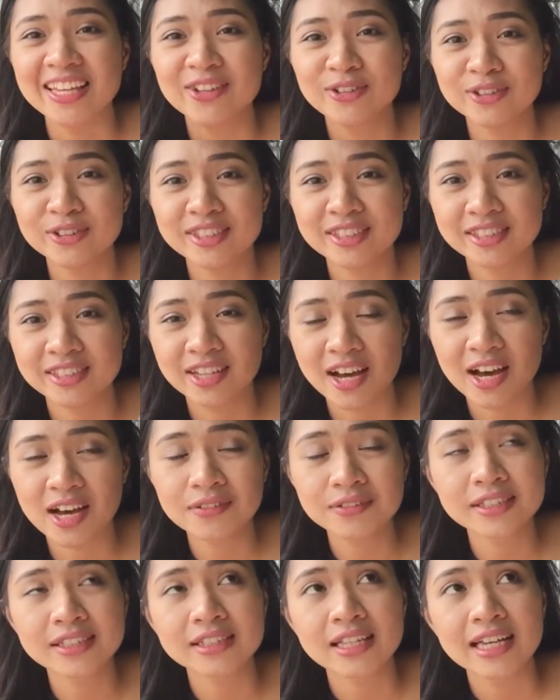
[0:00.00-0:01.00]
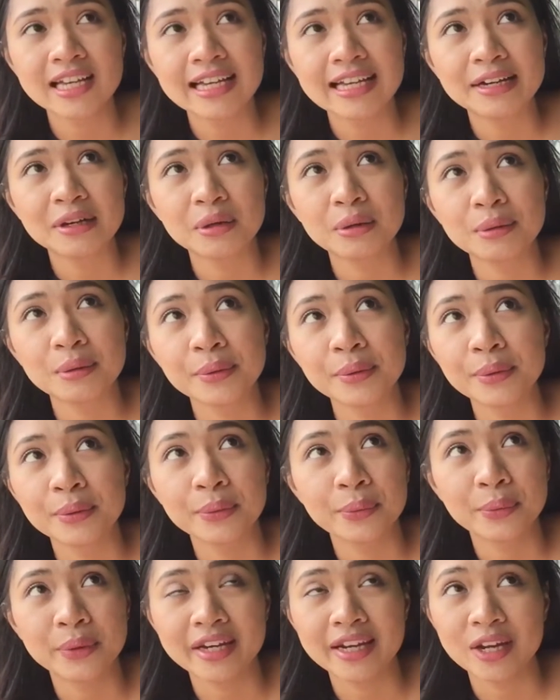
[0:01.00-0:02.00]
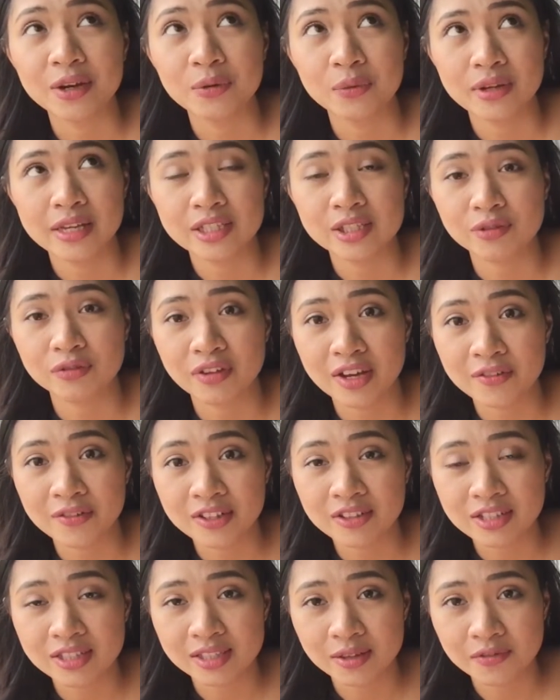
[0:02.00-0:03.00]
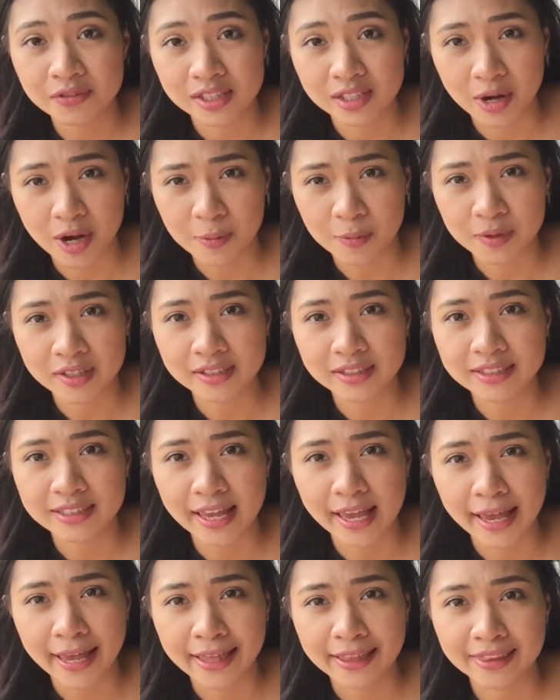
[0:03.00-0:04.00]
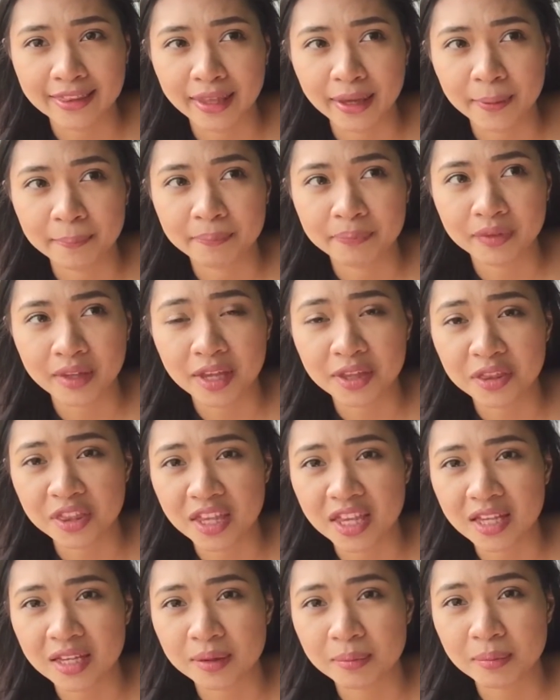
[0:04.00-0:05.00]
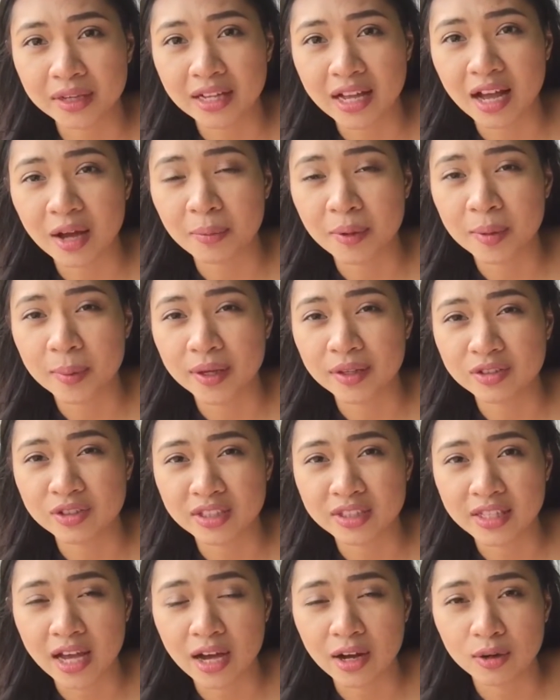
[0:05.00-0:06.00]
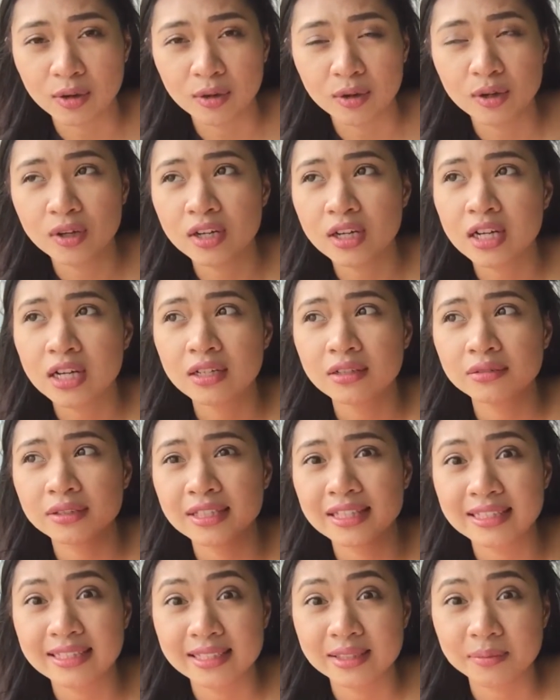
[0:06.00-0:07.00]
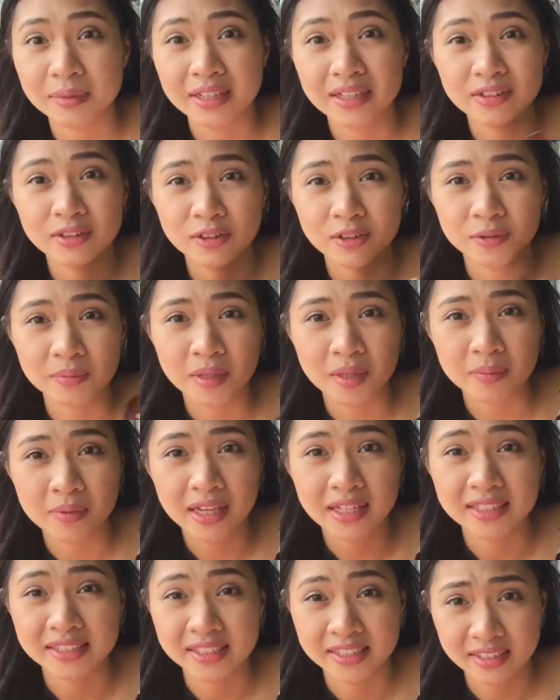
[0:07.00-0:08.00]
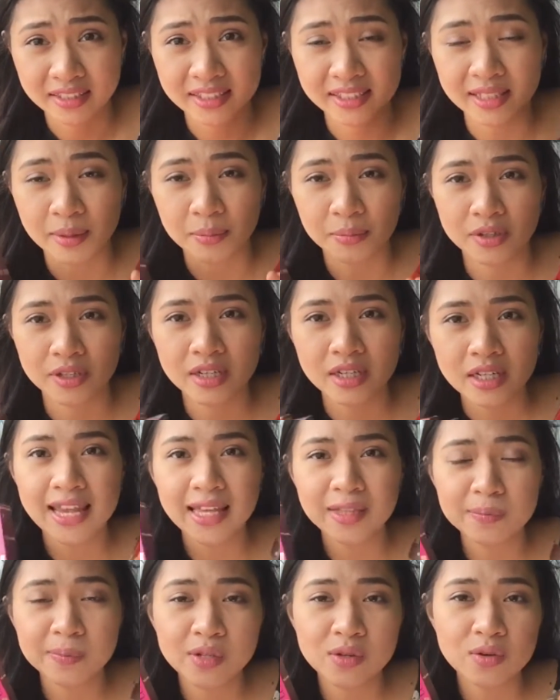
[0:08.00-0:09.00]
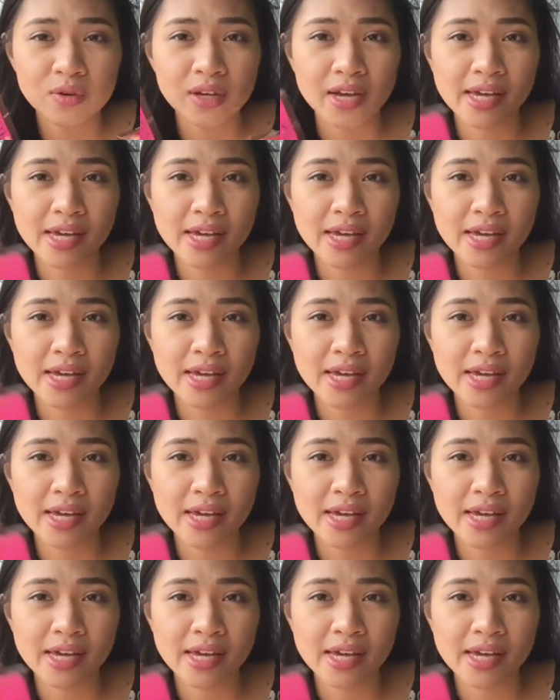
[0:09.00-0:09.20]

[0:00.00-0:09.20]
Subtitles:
good stuffs when I reach 500 subscribers. And I think magkaka 500 na ako within this month or maybe until December. Let me know,